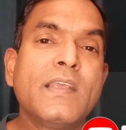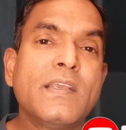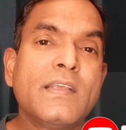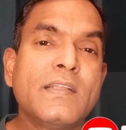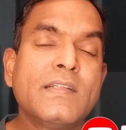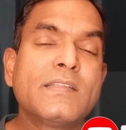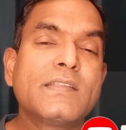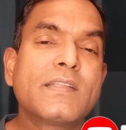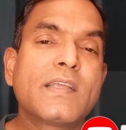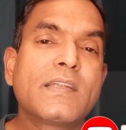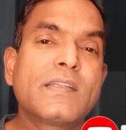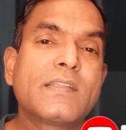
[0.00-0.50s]

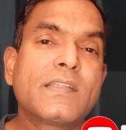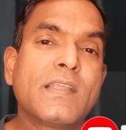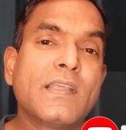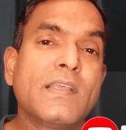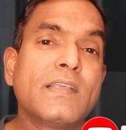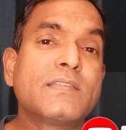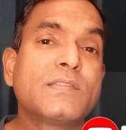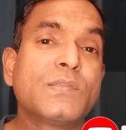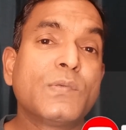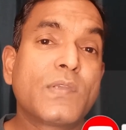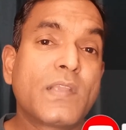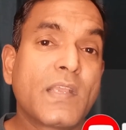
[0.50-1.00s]
In that
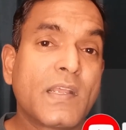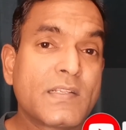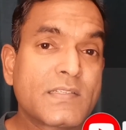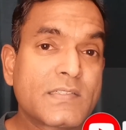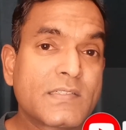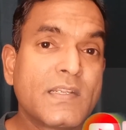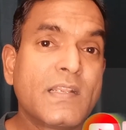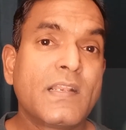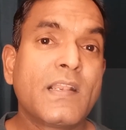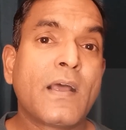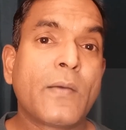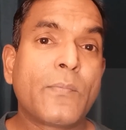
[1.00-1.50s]
case, you can
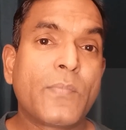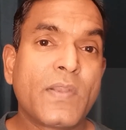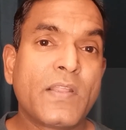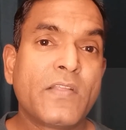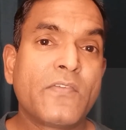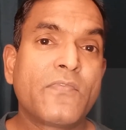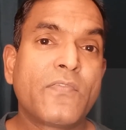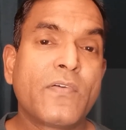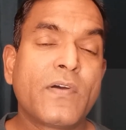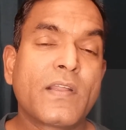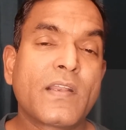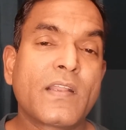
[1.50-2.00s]
still
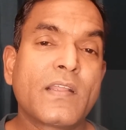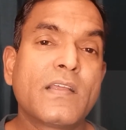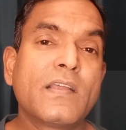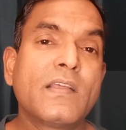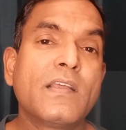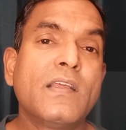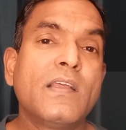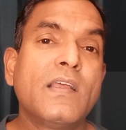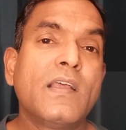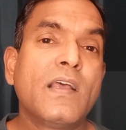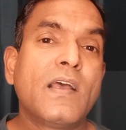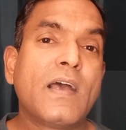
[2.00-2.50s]
apply for
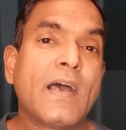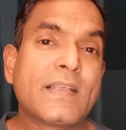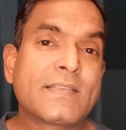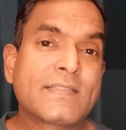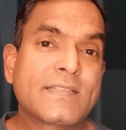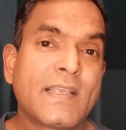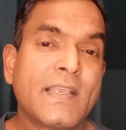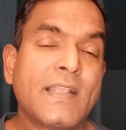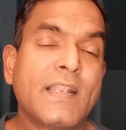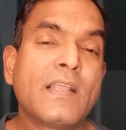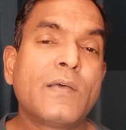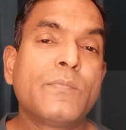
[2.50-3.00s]
a
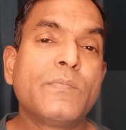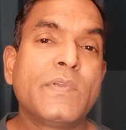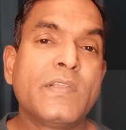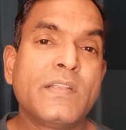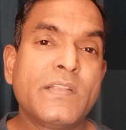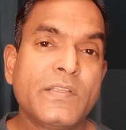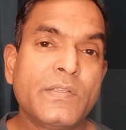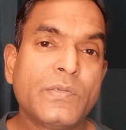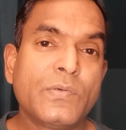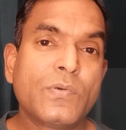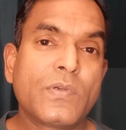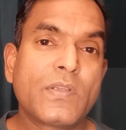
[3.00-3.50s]
asylum
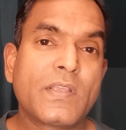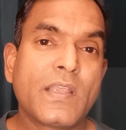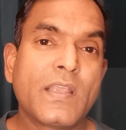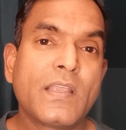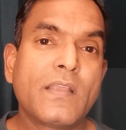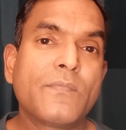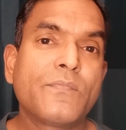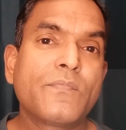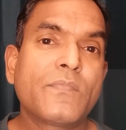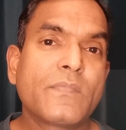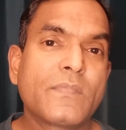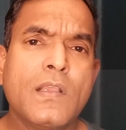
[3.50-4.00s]
in
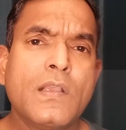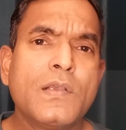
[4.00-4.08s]
UK.